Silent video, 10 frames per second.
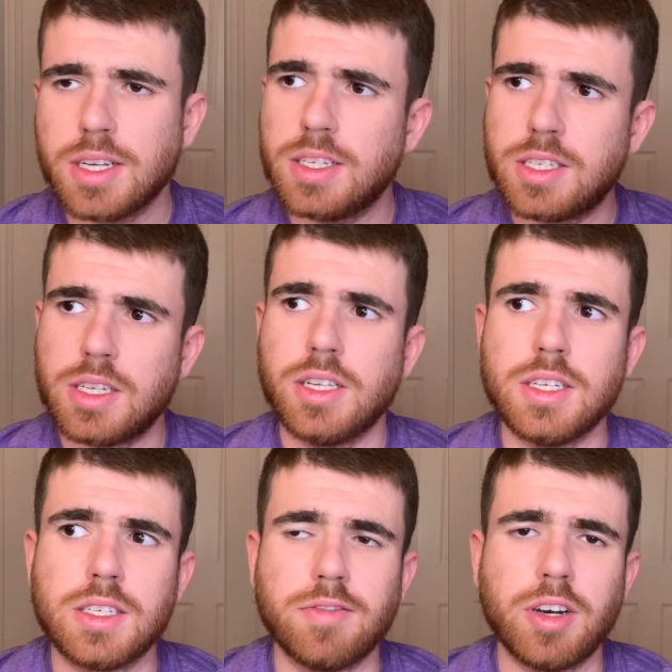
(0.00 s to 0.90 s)
it still
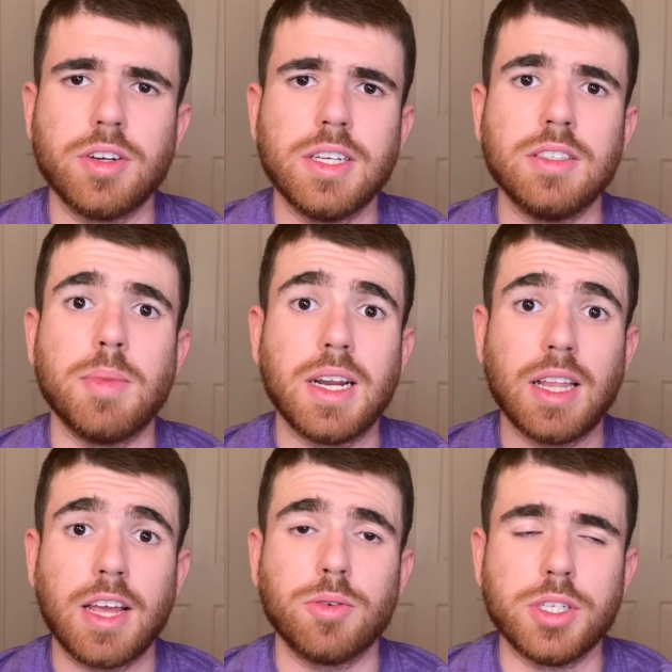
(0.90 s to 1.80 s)
is a very in-demand
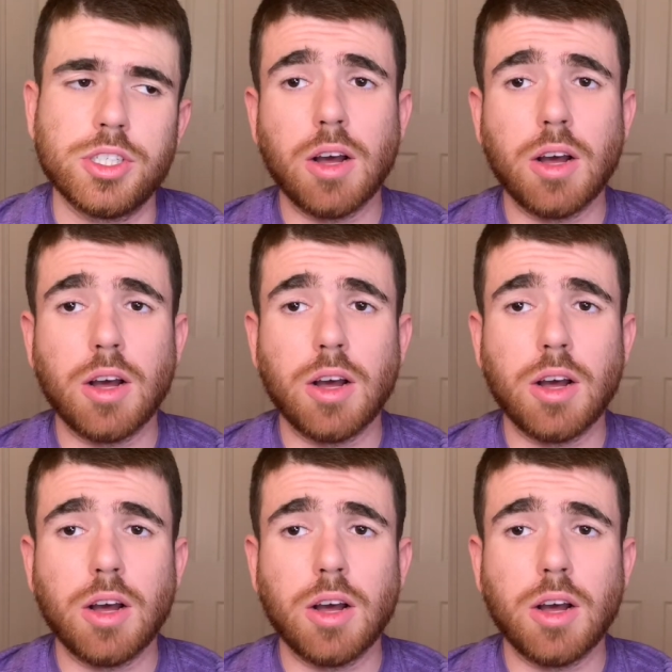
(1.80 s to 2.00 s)
language.